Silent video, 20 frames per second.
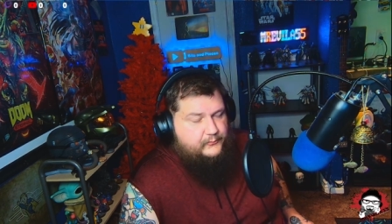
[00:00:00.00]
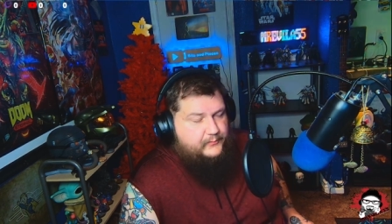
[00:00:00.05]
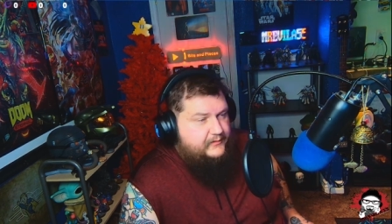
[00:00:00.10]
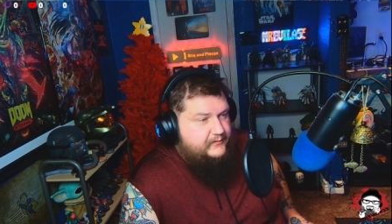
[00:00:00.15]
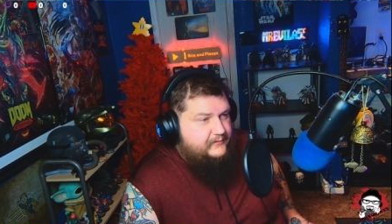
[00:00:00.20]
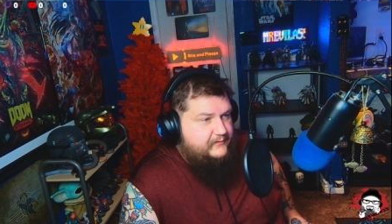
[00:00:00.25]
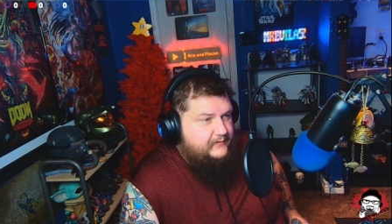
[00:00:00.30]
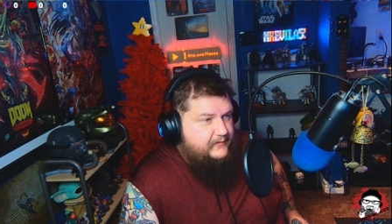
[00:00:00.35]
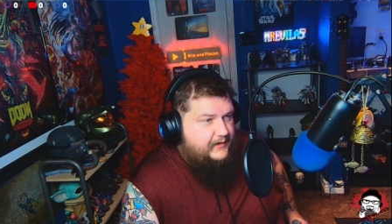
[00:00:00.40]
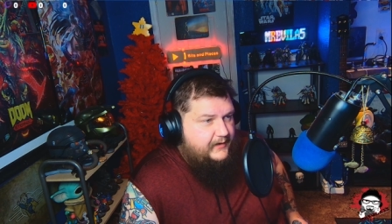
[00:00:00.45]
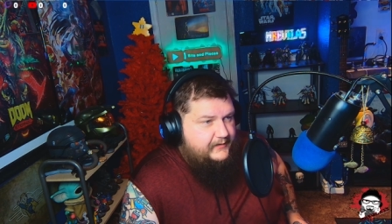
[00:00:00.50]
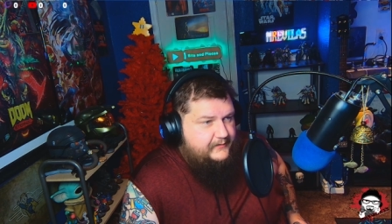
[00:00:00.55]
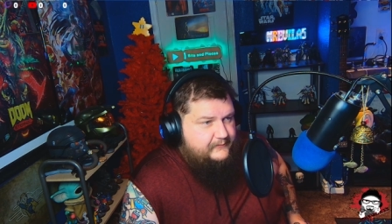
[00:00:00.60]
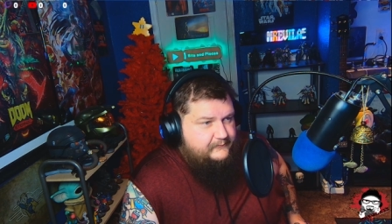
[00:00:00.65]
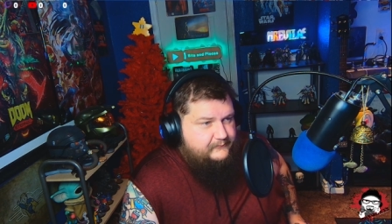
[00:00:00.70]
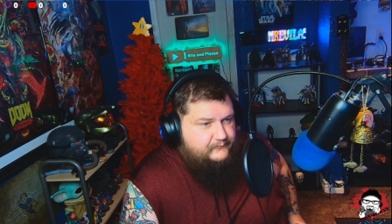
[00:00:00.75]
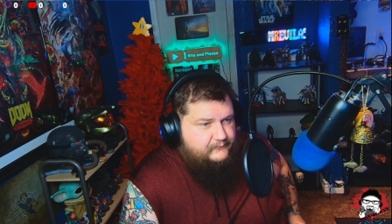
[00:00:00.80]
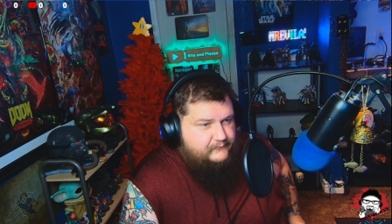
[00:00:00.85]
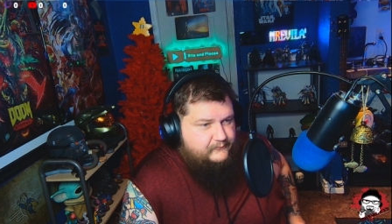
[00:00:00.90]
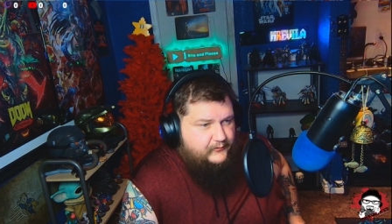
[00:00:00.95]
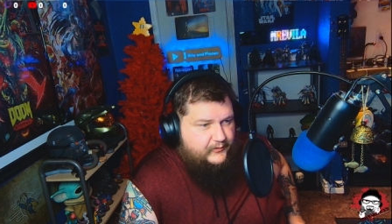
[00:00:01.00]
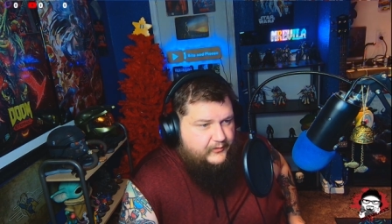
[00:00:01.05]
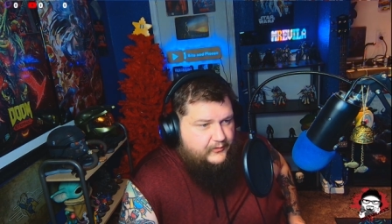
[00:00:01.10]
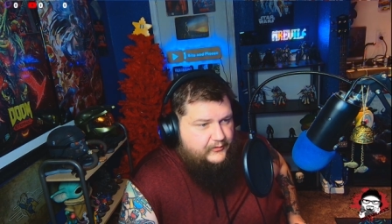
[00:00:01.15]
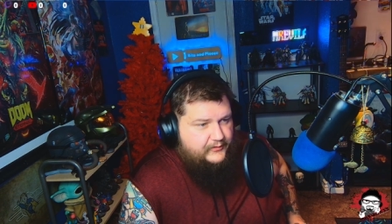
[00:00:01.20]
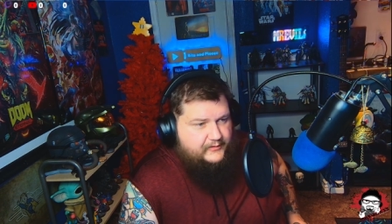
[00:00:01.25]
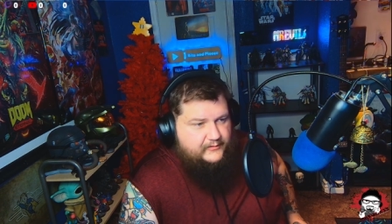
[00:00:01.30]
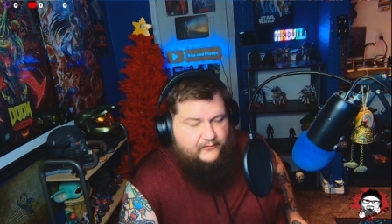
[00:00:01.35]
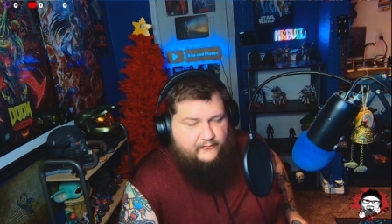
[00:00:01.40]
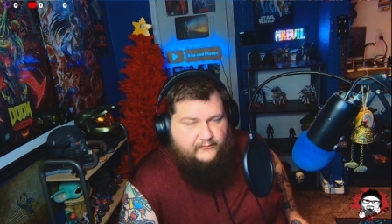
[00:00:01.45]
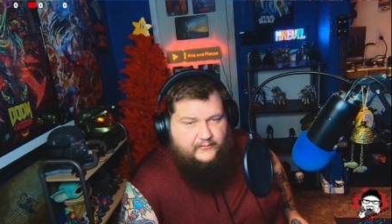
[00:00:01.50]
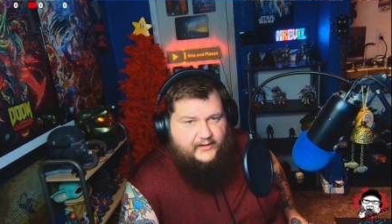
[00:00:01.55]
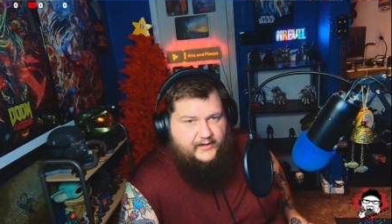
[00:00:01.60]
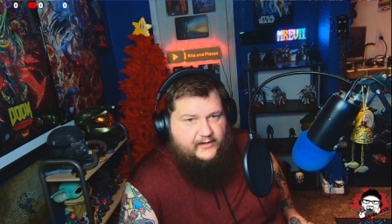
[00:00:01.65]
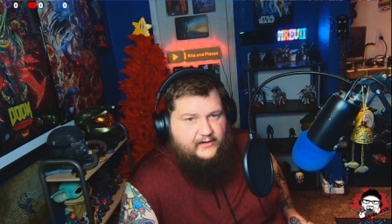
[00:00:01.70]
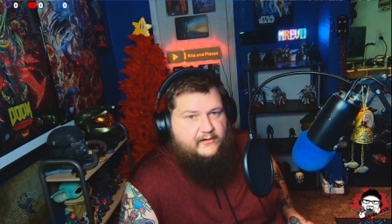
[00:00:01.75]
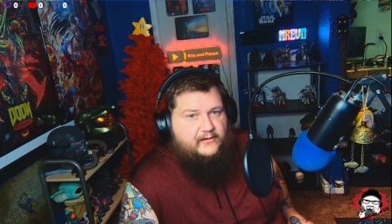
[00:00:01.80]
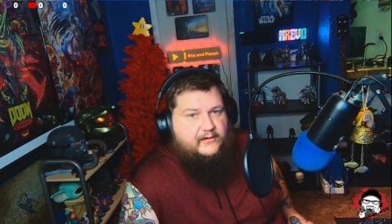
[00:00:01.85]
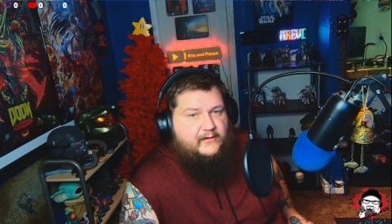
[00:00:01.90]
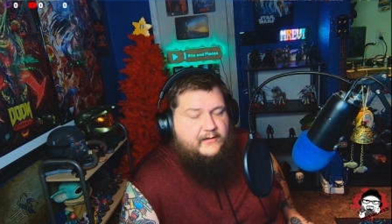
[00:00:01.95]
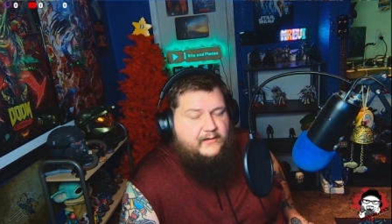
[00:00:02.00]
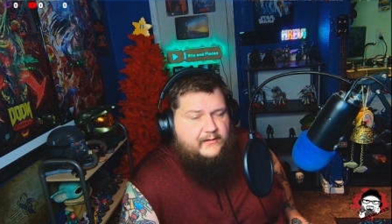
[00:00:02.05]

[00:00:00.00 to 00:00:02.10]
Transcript: But I really don't care.